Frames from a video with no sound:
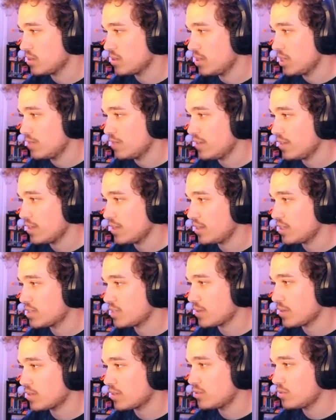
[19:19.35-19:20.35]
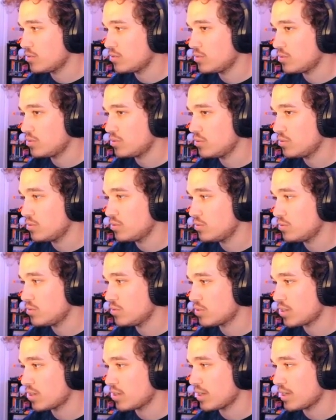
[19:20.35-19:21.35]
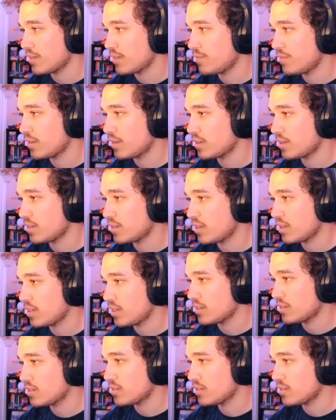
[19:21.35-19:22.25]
If I can get to him, I can do huge. I fucking can't.